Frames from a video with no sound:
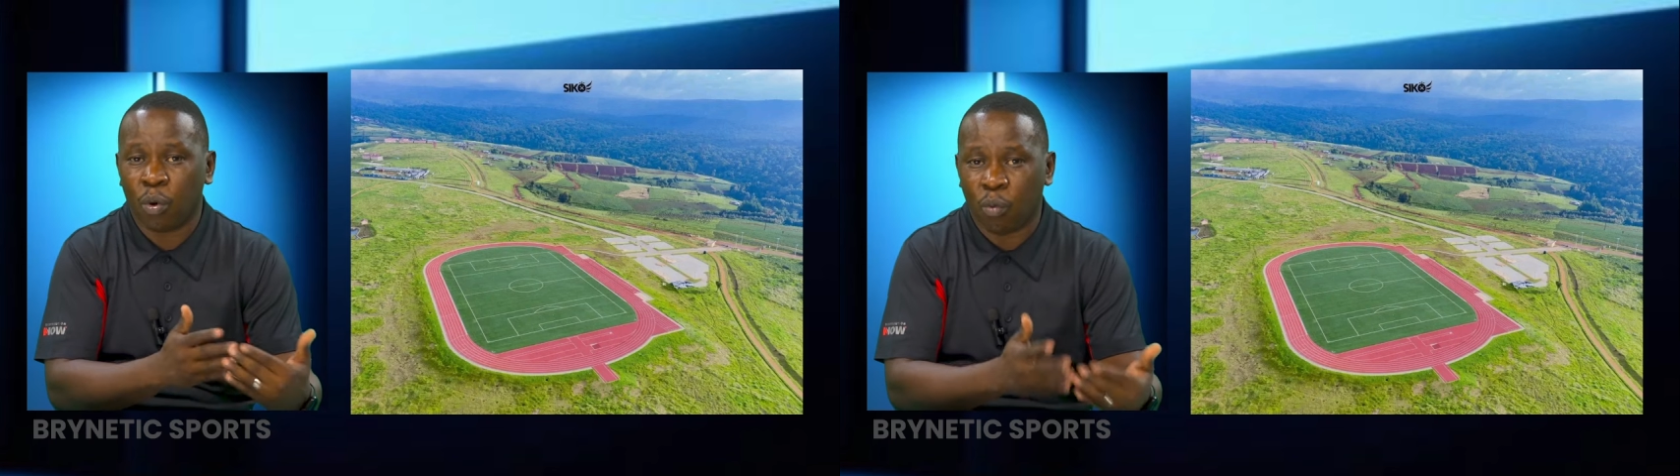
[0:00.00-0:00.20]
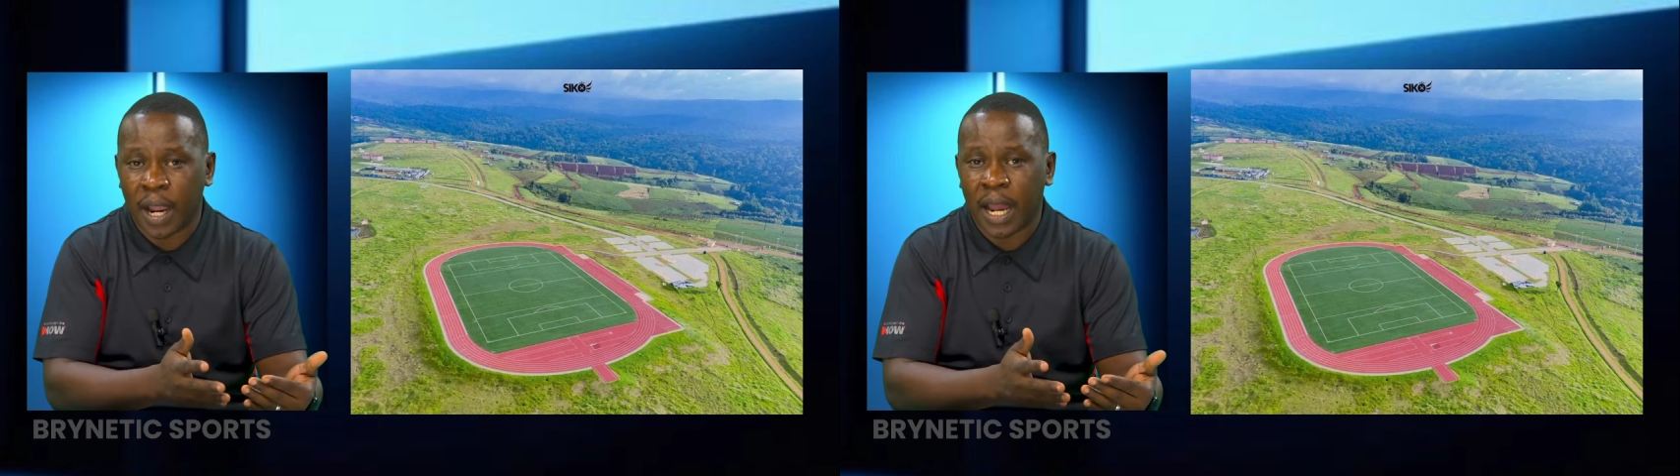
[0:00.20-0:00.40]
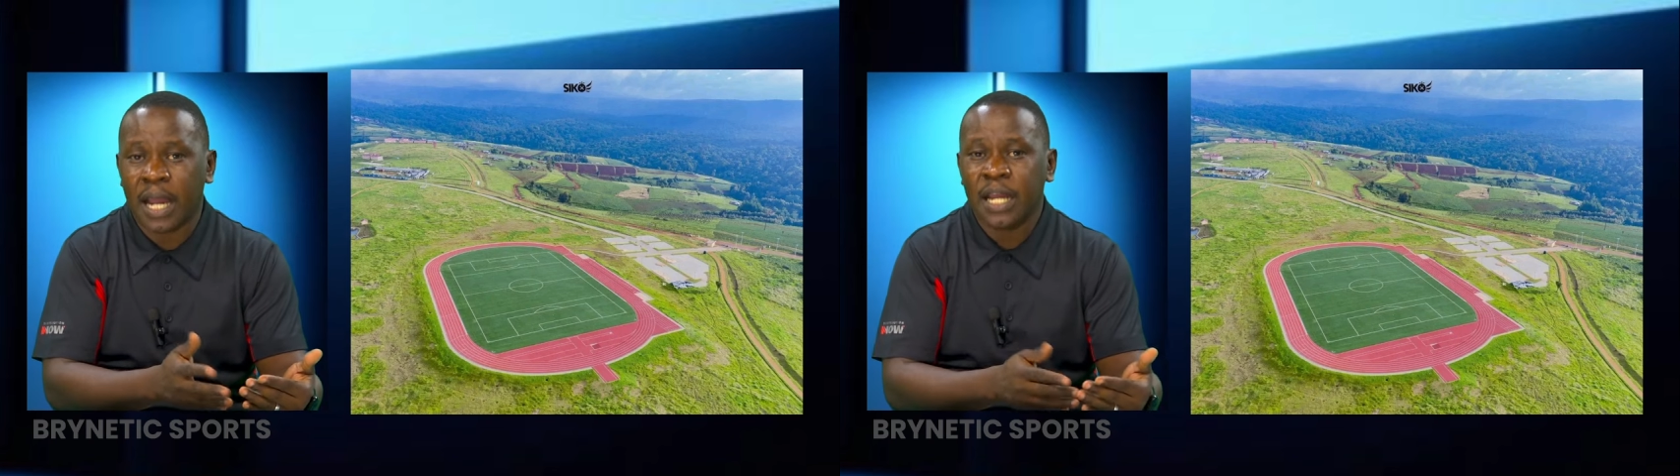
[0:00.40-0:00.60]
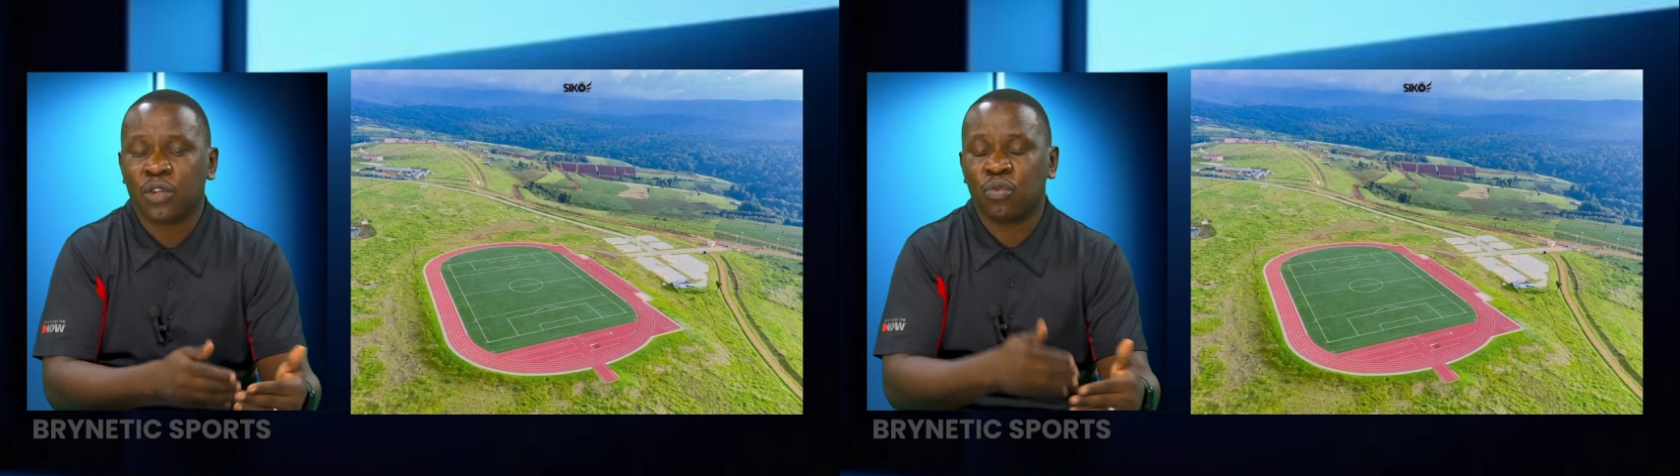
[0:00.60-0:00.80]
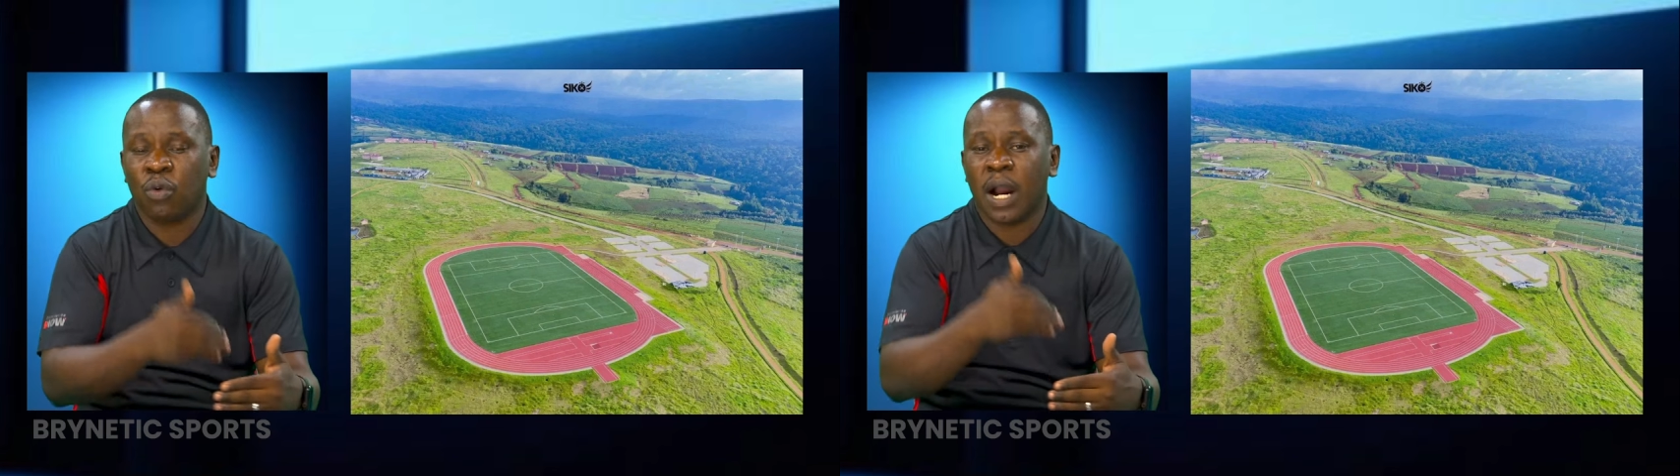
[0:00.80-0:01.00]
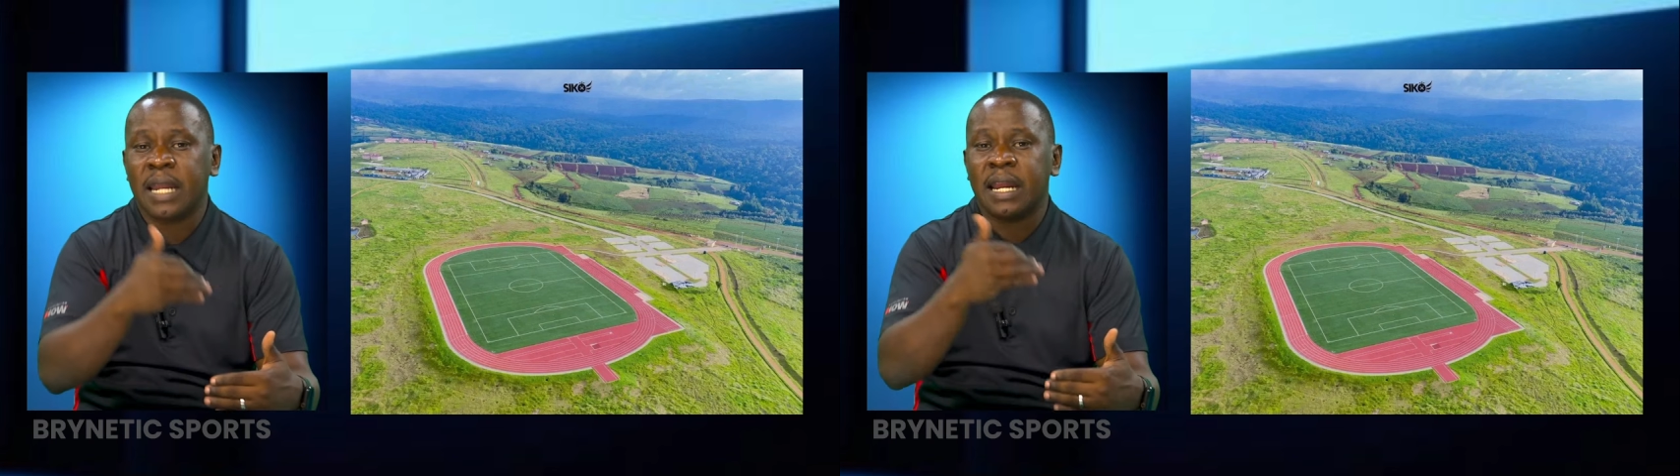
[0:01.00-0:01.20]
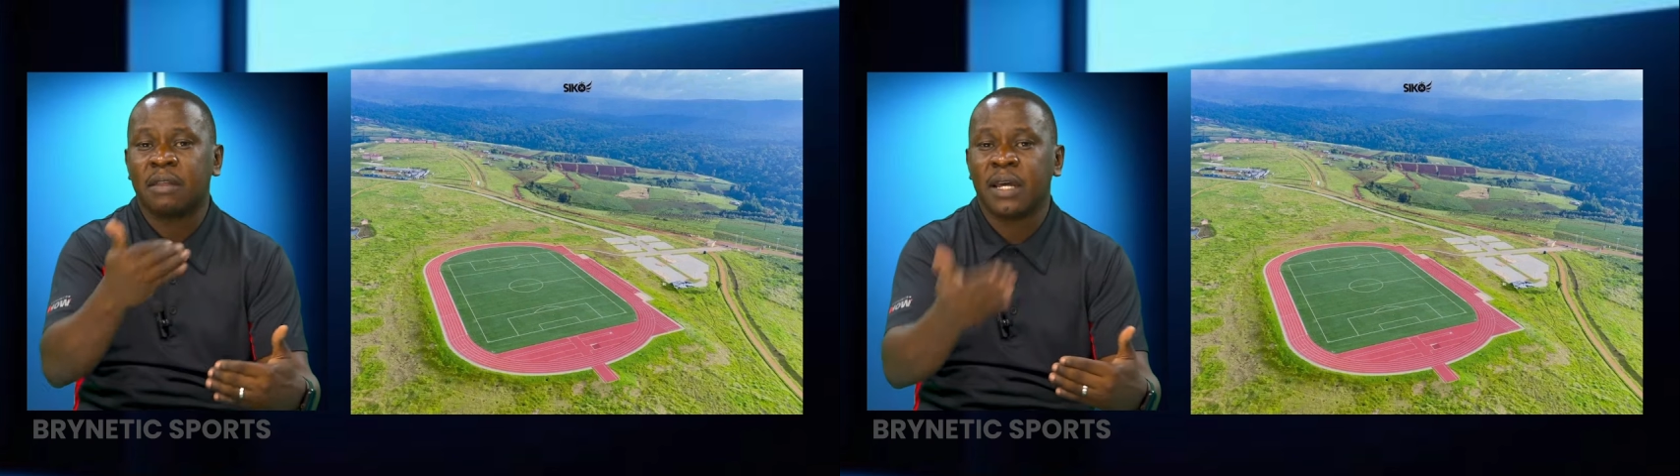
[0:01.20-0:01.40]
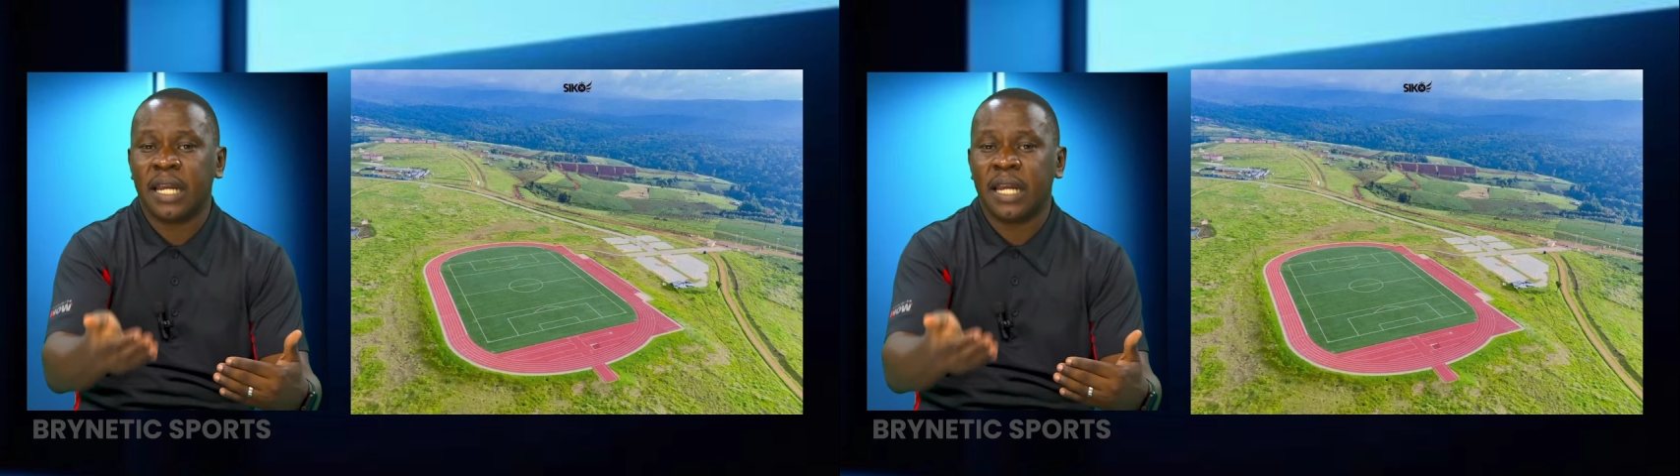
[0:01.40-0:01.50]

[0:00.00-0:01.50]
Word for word: were, to another